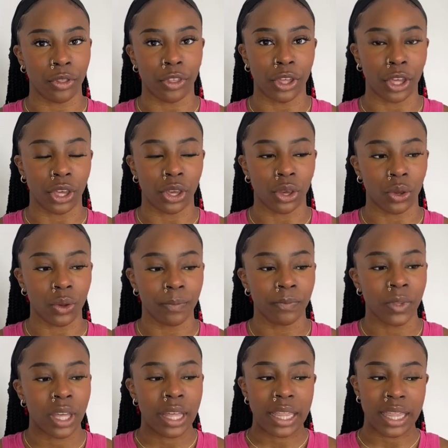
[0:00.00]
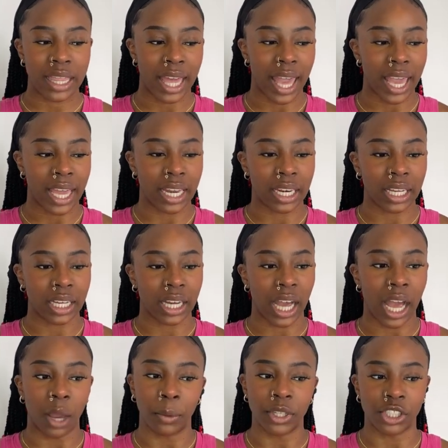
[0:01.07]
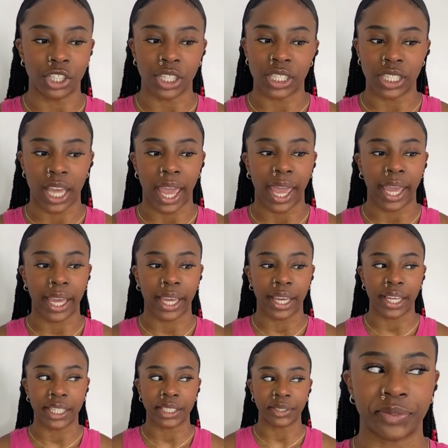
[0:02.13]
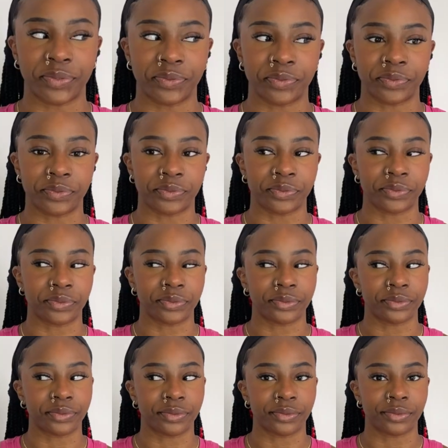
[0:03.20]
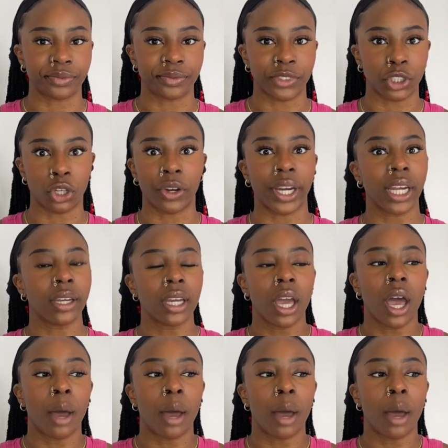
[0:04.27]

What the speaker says: bother you, then I would just say, sorry.